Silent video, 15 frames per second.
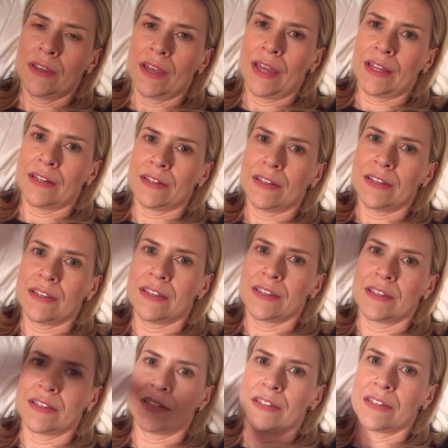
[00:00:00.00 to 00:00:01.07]
and
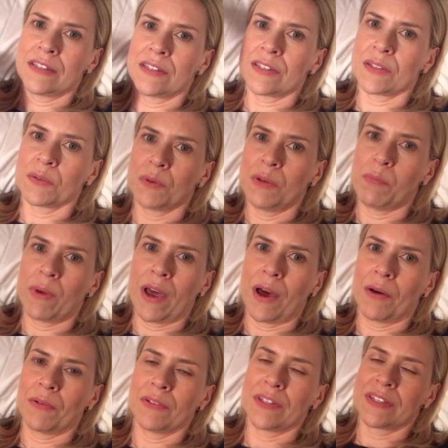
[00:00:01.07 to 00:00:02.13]
sweep
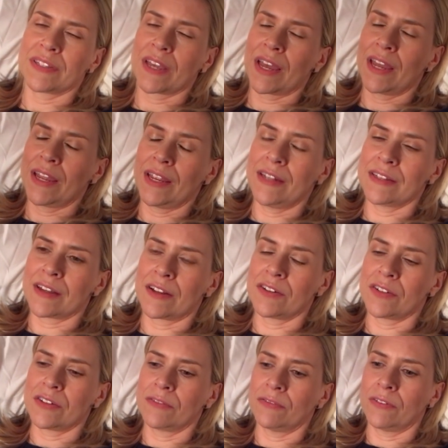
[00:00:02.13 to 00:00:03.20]
out the sides
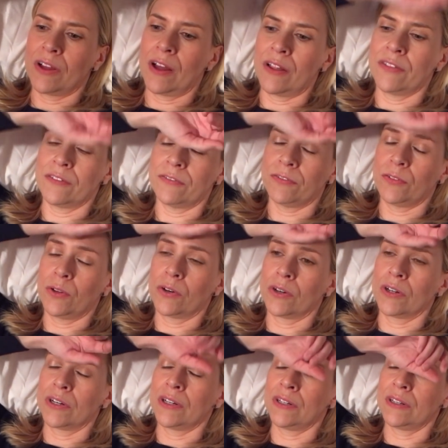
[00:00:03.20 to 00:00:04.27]
onto the on the
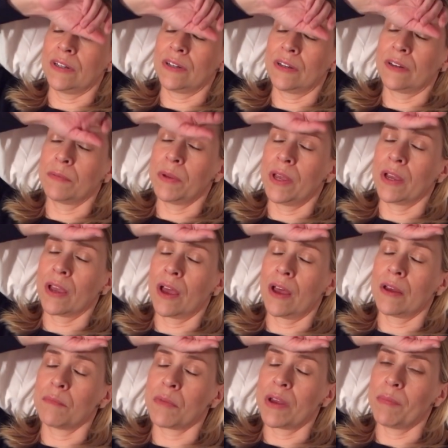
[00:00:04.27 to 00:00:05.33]
floor, and
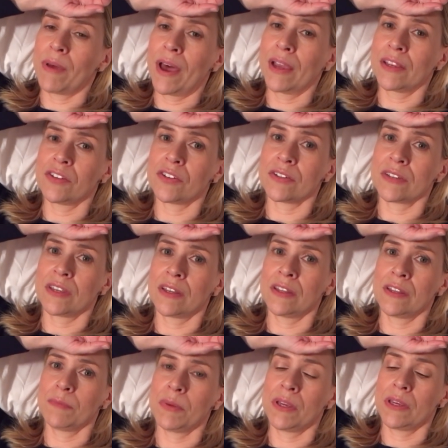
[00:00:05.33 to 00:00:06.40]
my back is just
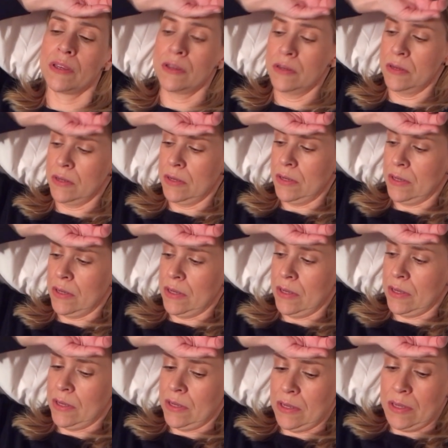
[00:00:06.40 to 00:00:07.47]
killing me.
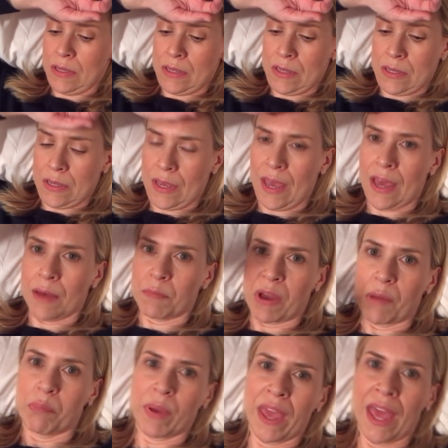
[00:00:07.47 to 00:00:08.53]
And my
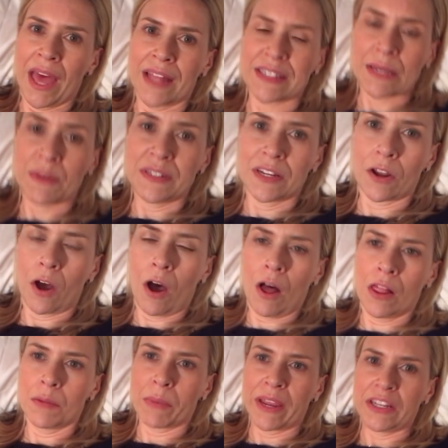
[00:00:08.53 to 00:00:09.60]
pants, I did it
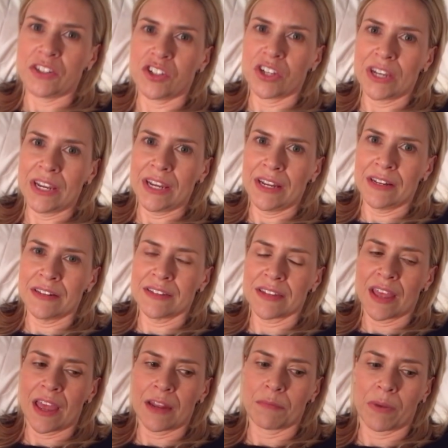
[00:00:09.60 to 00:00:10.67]
all in my jeans
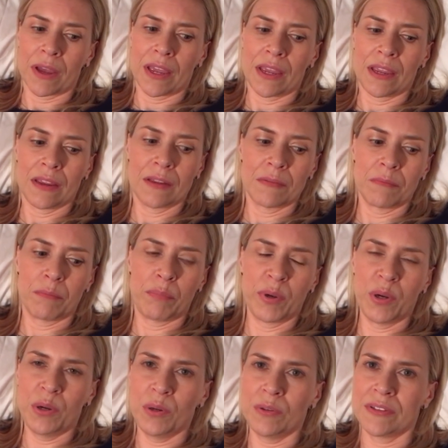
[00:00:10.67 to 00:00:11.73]
and my
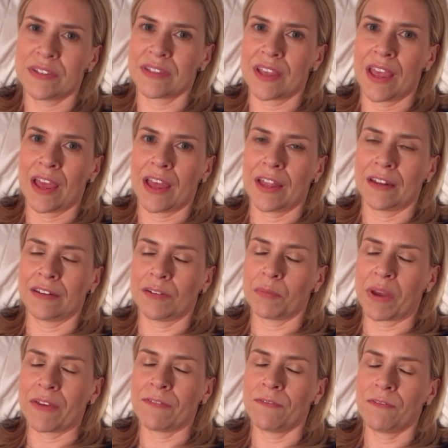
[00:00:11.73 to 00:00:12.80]
boots, and
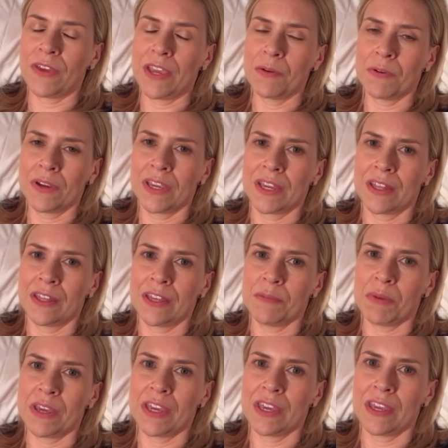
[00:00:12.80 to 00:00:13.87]
my feet were killing
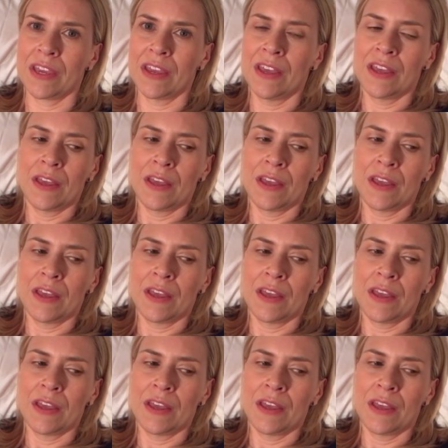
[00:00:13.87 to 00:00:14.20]
me.